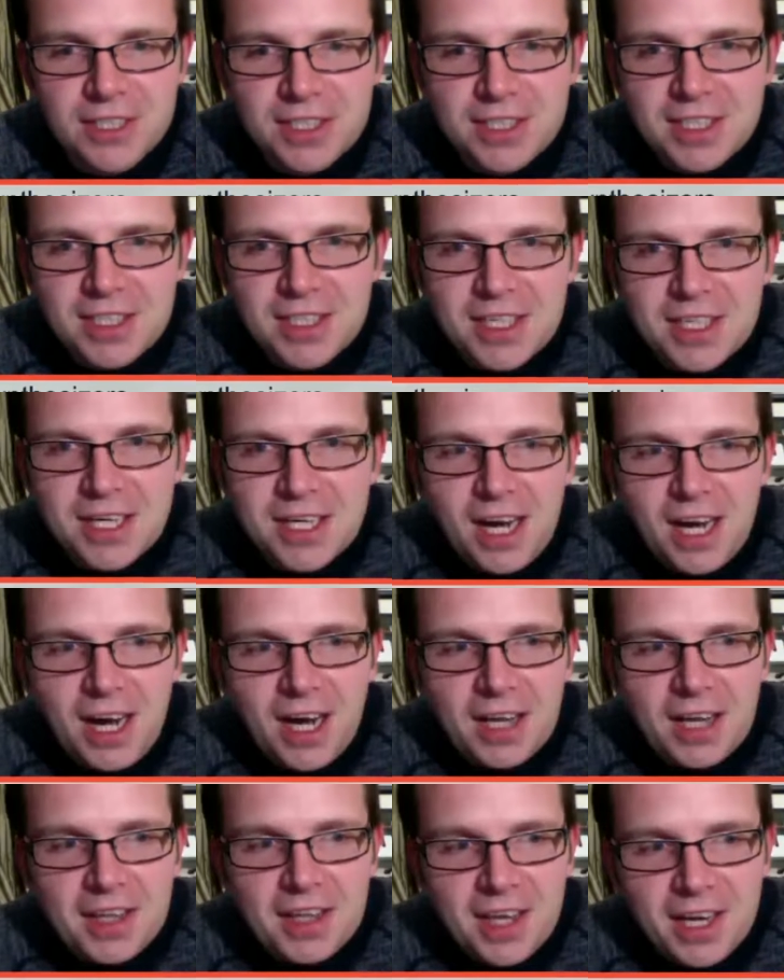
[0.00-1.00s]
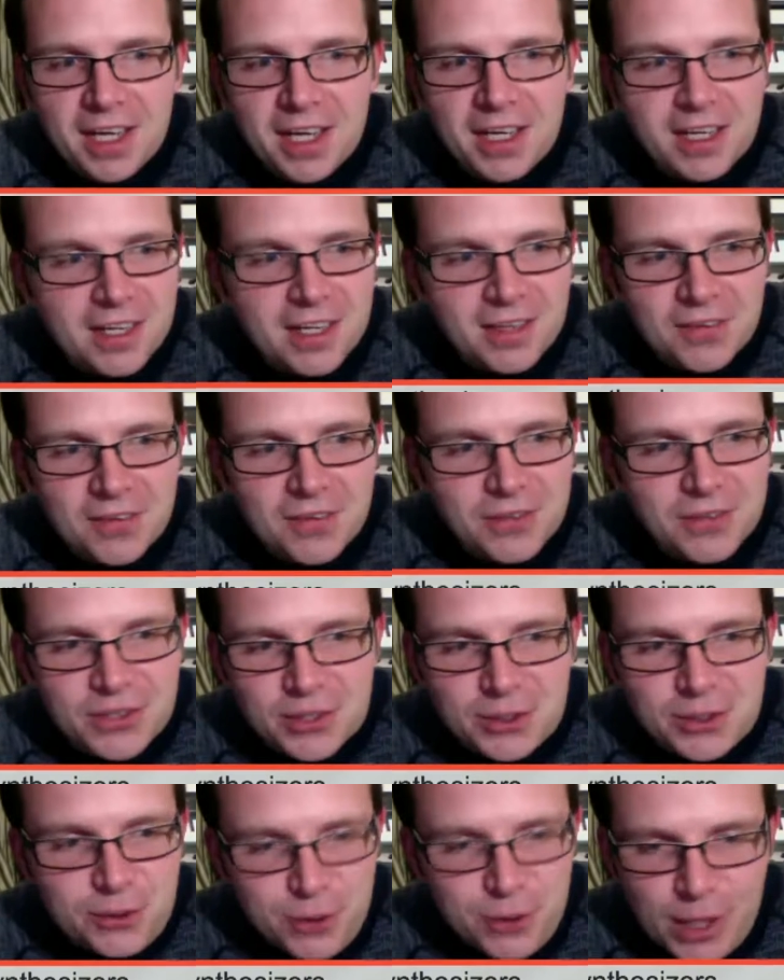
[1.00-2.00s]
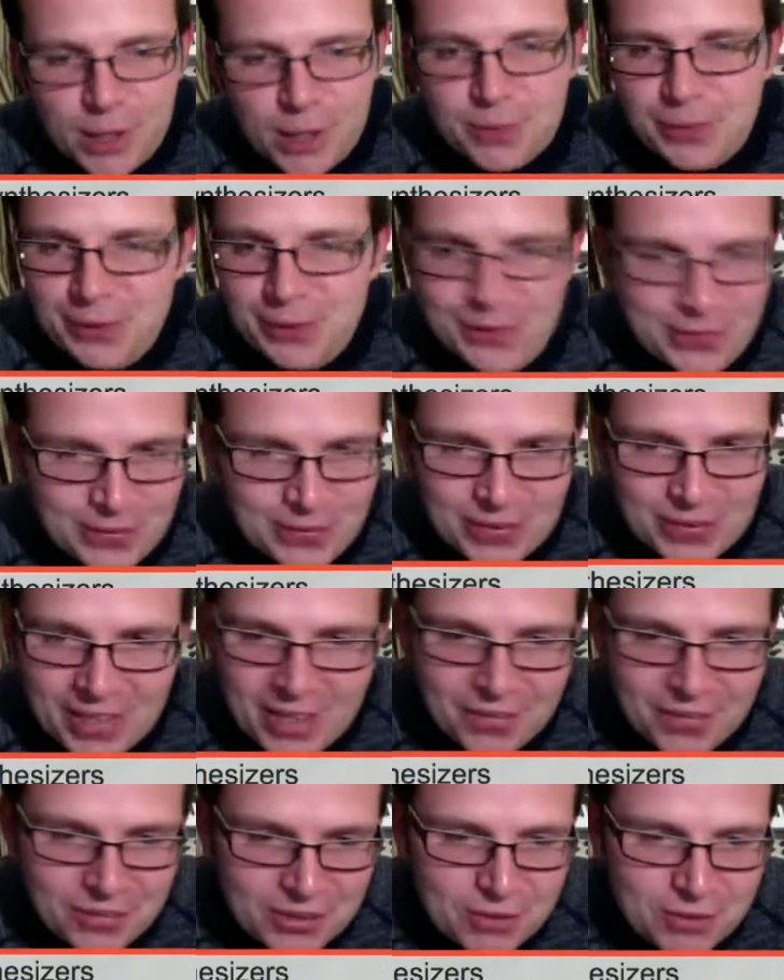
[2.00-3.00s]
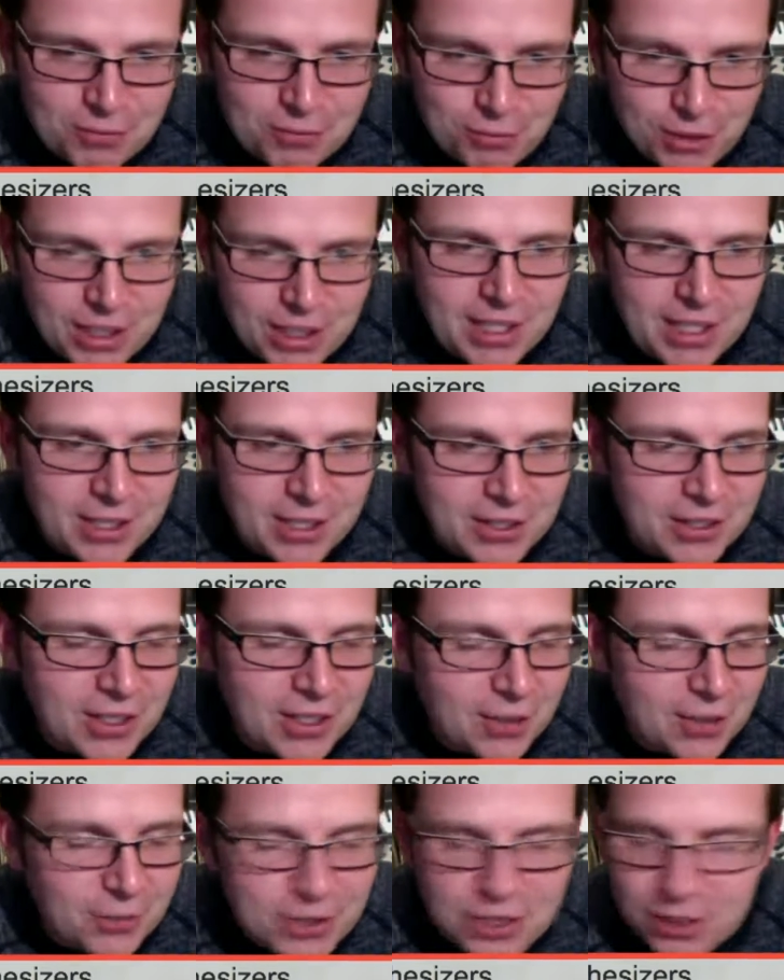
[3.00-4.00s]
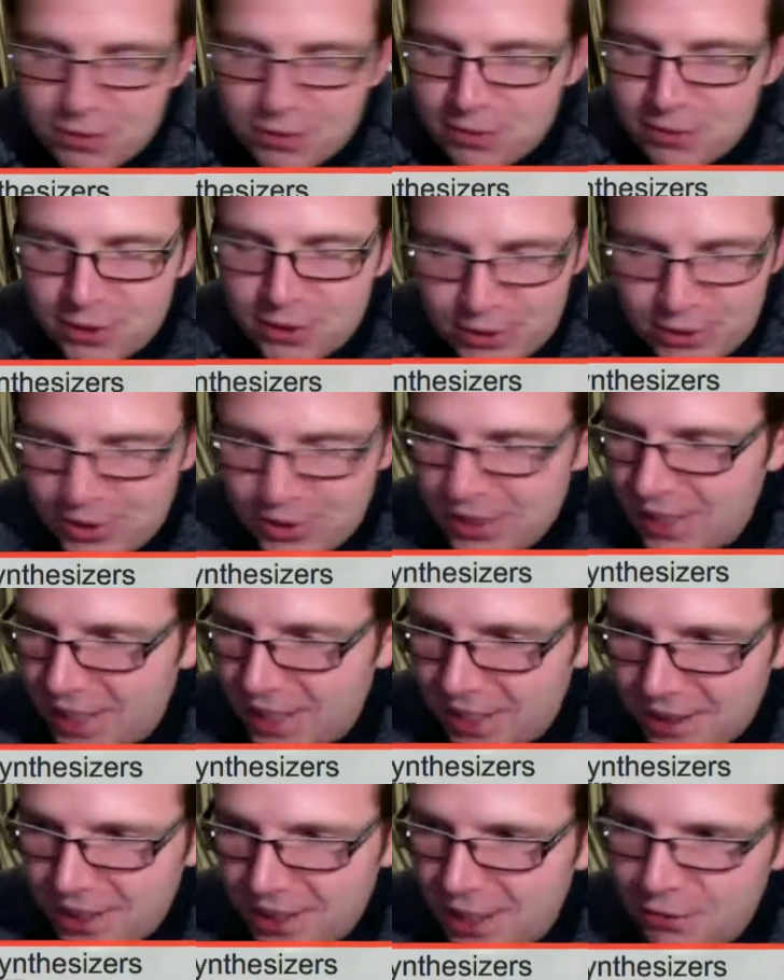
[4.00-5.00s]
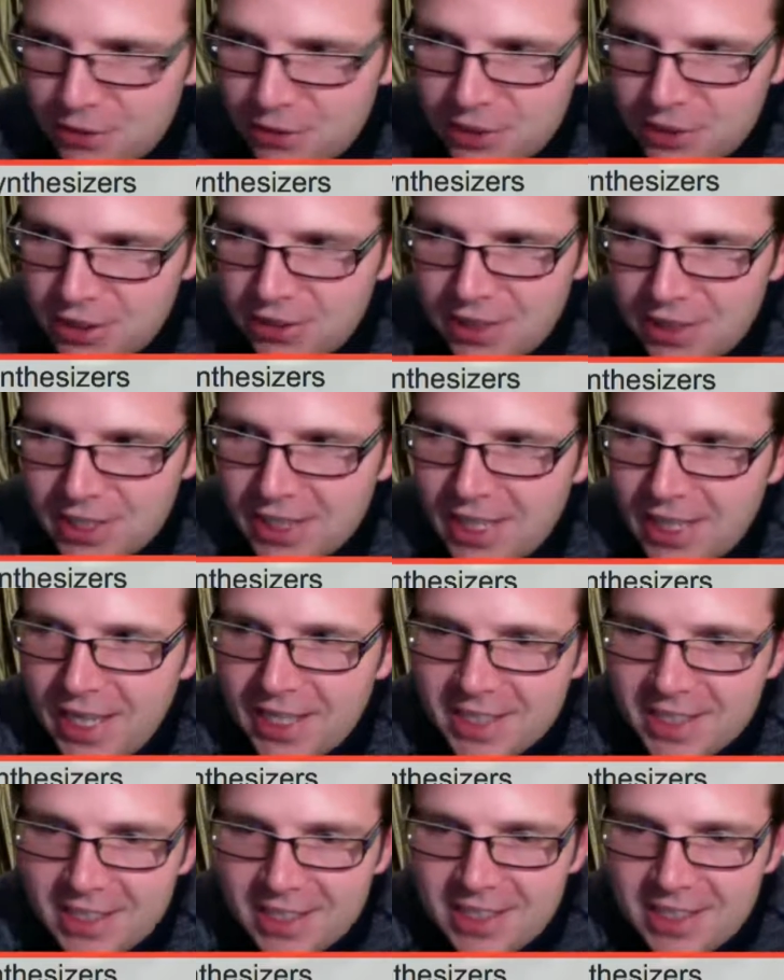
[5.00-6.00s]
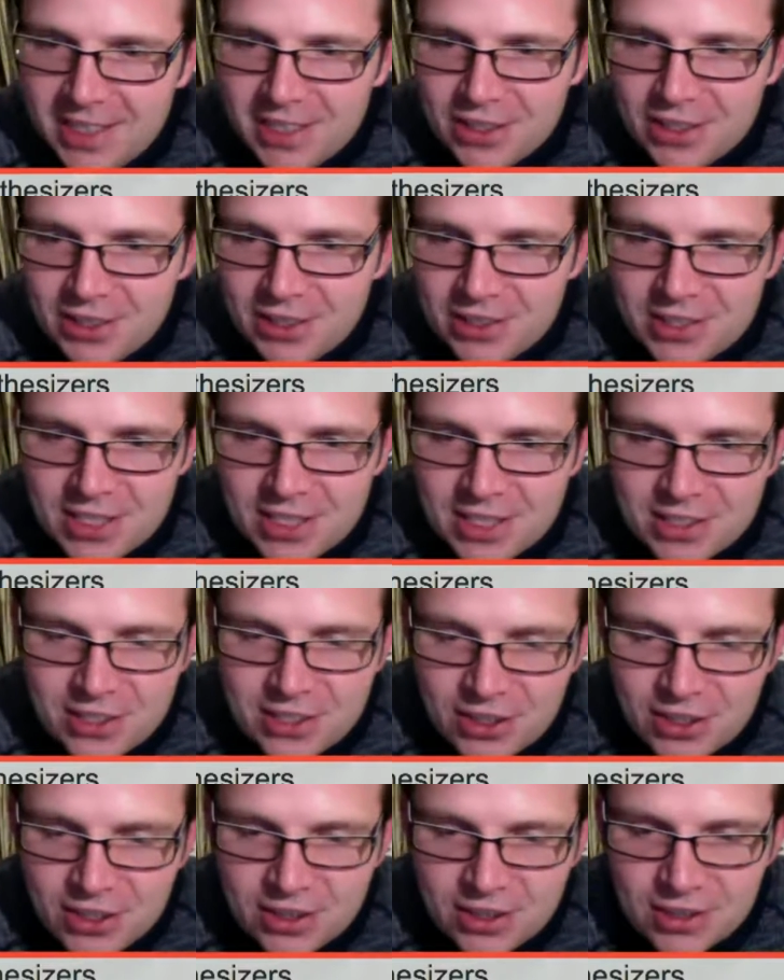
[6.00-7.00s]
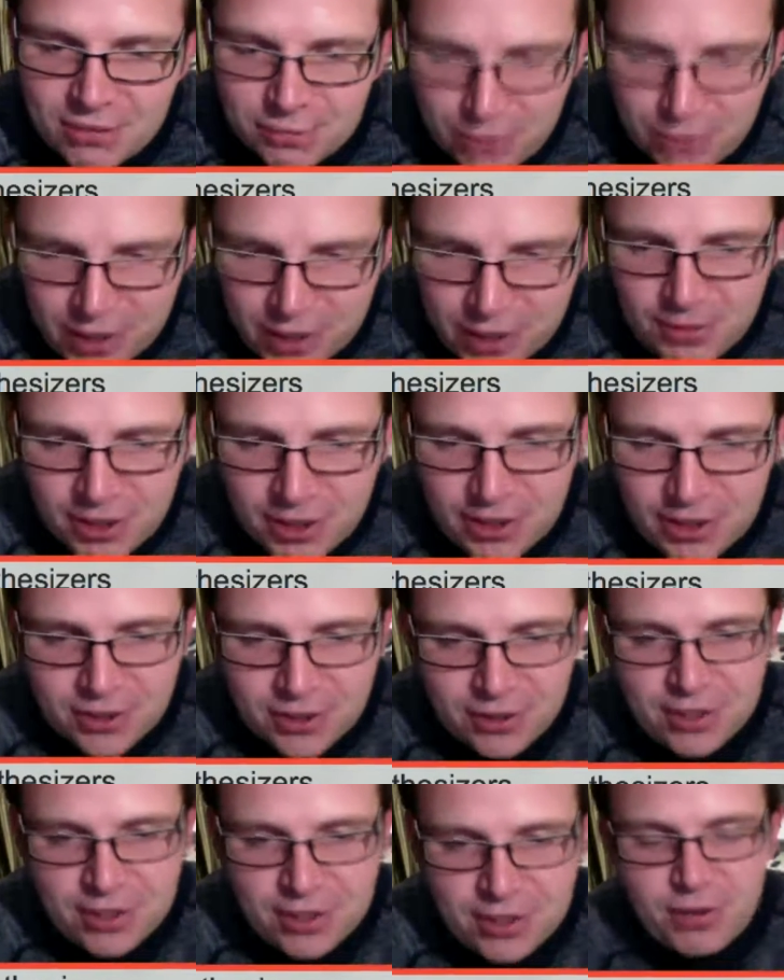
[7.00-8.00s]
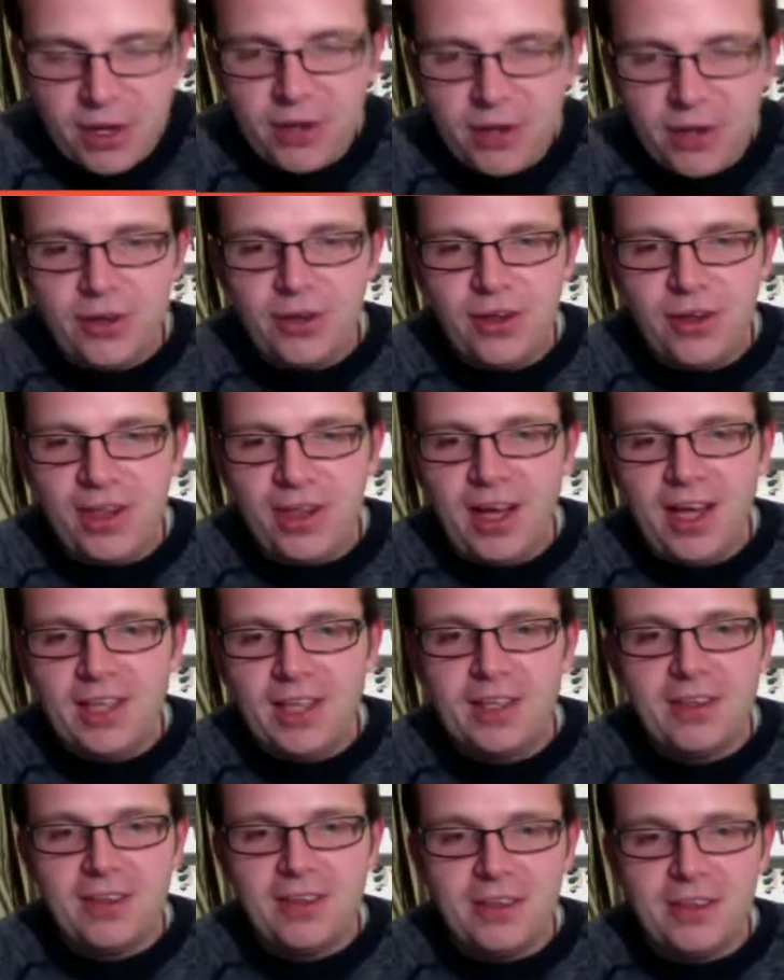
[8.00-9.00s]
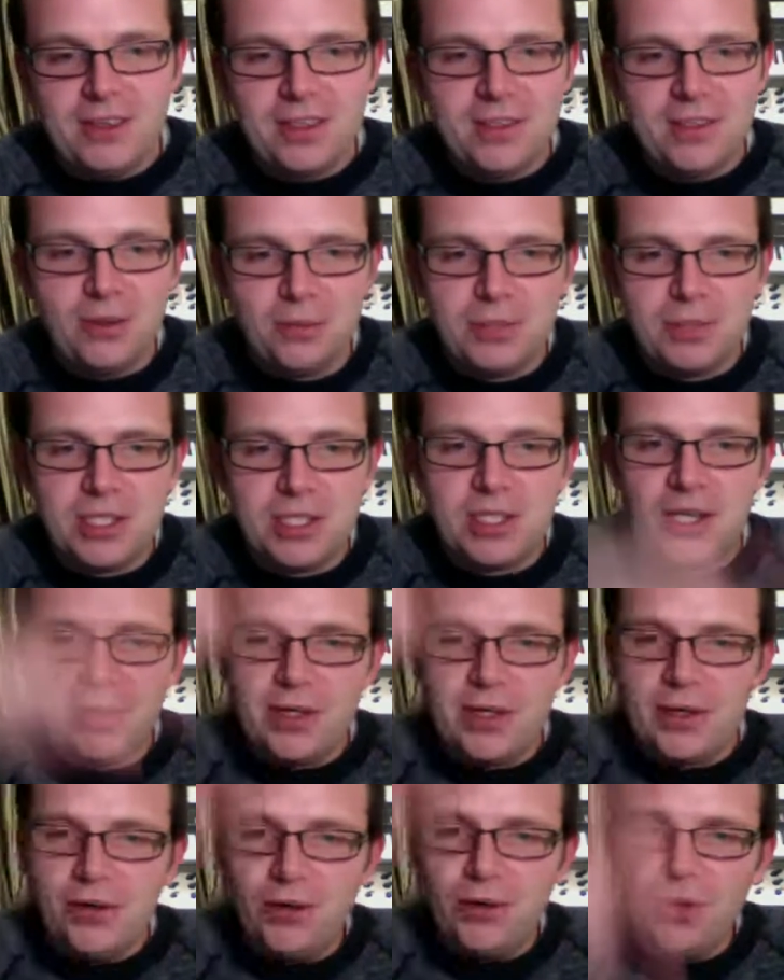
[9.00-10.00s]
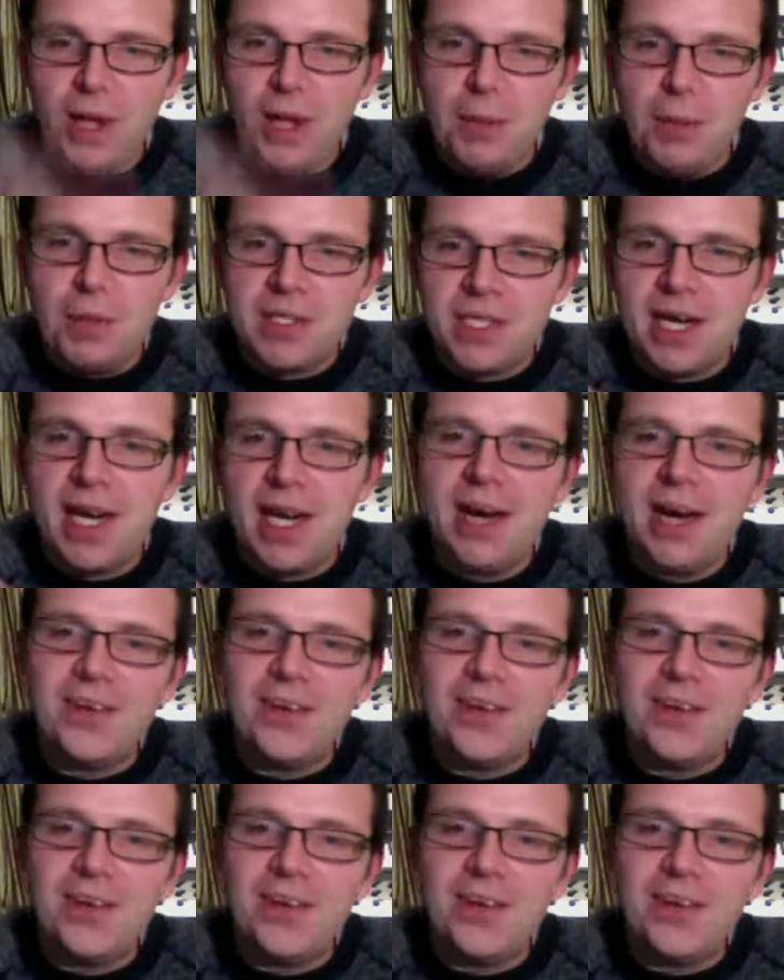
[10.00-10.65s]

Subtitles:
That was incredible. That was really good. I wish I'd recorded it. I'll have to do it again, because it took Freddie Mercury's vocal, and it's obviously going all up and down,